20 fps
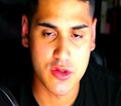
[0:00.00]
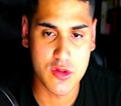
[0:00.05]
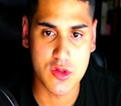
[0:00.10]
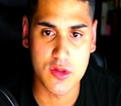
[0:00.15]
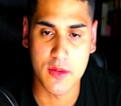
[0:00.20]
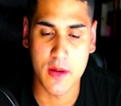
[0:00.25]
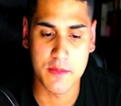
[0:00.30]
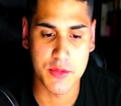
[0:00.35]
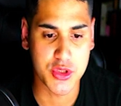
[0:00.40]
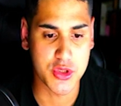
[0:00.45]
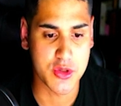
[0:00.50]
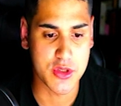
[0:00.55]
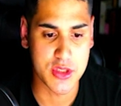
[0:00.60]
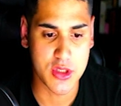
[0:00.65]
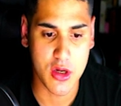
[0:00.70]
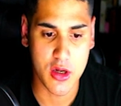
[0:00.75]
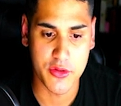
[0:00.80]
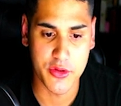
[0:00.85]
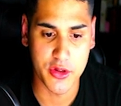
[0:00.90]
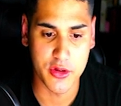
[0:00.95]
I'm sure it's on
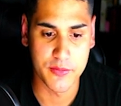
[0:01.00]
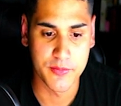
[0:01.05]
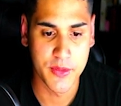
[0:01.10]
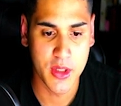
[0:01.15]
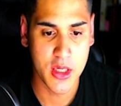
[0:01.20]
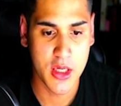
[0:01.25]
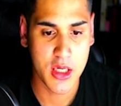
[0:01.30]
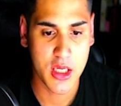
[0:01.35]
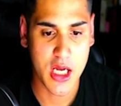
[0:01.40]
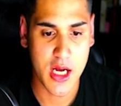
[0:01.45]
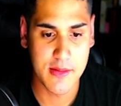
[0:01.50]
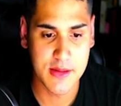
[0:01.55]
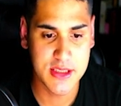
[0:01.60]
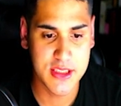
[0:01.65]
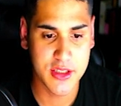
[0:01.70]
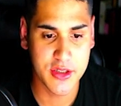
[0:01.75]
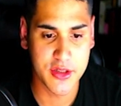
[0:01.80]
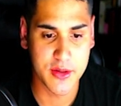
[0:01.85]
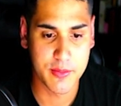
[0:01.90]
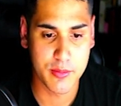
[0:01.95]
there. Commenting on the
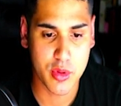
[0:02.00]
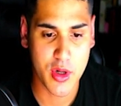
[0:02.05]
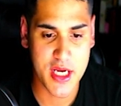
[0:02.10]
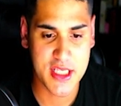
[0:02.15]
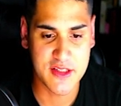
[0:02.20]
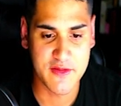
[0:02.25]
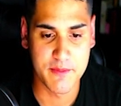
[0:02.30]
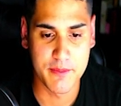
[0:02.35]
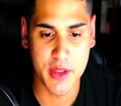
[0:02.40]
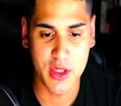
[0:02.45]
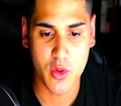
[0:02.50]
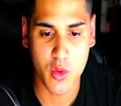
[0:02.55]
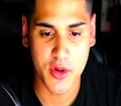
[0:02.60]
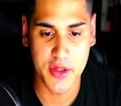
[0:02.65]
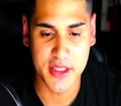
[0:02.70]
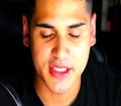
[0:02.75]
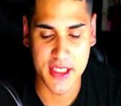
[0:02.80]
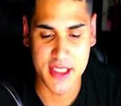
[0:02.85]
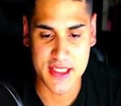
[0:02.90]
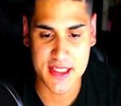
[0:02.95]
price of Bitcoin
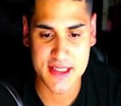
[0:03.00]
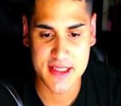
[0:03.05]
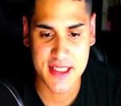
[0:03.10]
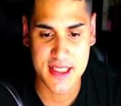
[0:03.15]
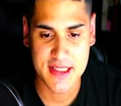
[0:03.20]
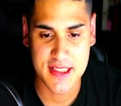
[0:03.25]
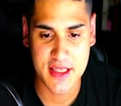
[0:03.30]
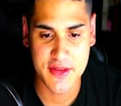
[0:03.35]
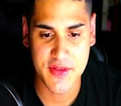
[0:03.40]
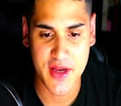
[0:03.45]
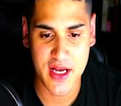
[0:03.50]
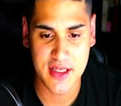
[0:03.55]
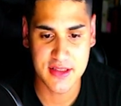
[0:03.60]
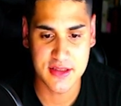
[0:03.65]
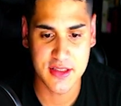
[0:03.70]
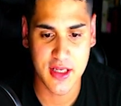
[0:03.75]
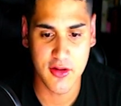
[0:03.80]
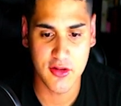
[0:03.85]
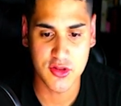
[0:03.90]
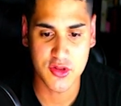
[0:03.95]
hitting
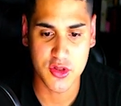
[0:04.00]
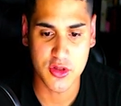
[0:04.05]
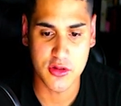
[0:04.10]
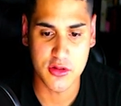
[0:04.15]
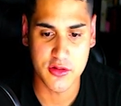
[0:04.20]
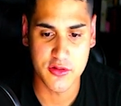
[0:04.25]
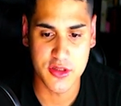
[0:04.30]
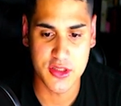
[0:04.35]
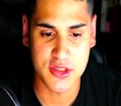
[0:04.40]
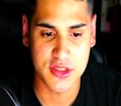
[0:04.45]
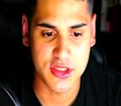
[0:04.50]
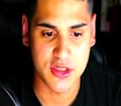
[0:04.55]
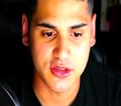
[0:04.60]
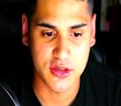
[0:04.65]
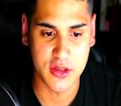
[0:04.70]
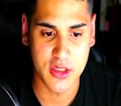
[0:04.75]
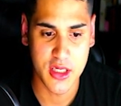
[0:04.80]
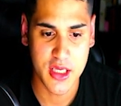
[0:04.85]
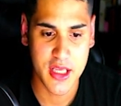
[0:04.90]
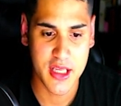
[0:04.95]
$60,000 earlier this year
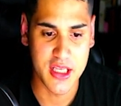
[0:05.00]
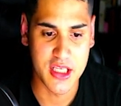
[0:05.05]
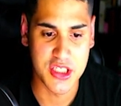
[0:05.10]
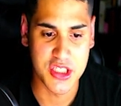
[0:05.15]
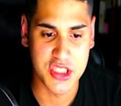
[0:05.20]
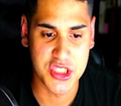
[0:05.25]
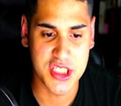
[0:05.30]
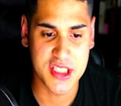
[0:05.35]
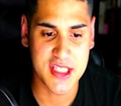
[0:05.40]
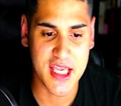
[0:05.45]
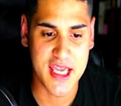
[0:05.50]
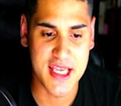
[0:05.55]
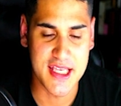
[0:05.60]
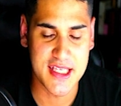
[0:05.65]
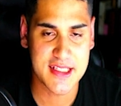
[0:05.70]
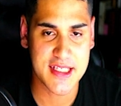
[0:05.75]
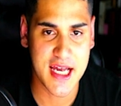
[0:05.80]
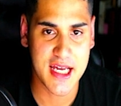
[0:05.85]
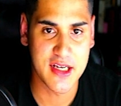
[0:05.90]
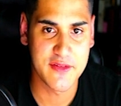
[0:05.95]
is just a
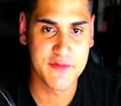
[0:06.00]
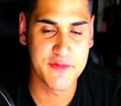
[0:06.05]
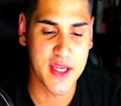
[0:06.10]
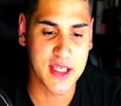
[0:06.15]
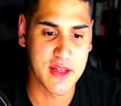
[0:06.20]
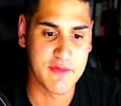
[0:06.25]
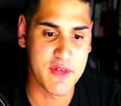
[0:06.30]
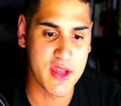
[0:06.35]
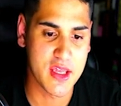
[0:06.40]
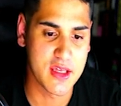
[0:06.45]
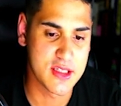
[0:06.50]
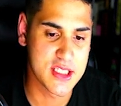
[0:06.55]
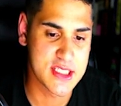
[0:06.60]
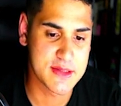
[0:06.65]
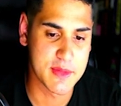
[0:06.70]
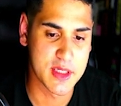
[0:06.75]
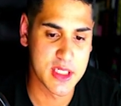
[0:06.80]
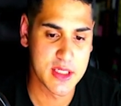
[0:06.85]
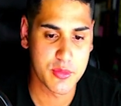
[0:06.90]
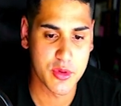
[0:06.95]
side effect of endless money
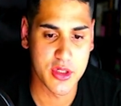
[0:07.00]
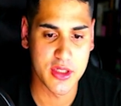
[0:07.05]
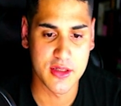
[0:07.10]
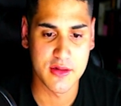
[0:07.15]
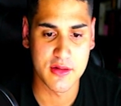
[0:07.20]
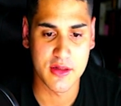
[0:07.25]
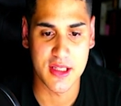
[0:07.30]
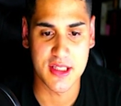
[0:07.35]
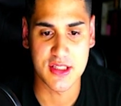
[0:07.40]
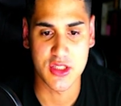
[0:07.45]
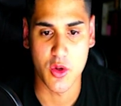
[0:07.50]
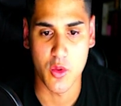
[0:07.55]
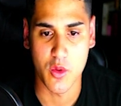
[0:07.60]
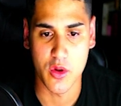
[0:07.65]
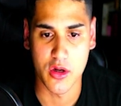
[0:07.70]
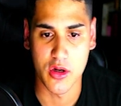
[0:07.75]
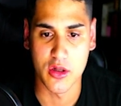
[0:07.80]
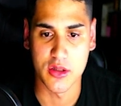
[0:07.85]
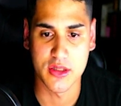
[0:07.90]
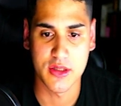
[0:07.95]
printing that's going
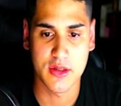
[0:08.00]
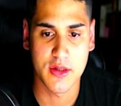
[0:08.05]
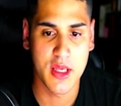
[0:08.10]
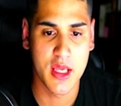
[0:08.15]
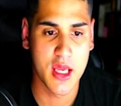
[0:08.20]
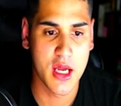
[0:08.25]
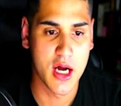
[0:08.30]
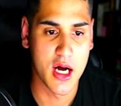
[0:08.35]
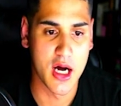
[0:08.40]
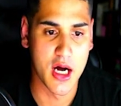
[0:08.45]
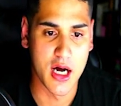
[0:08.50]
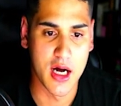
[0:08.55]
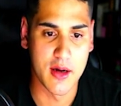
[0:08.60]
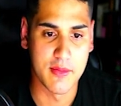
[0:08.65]
on.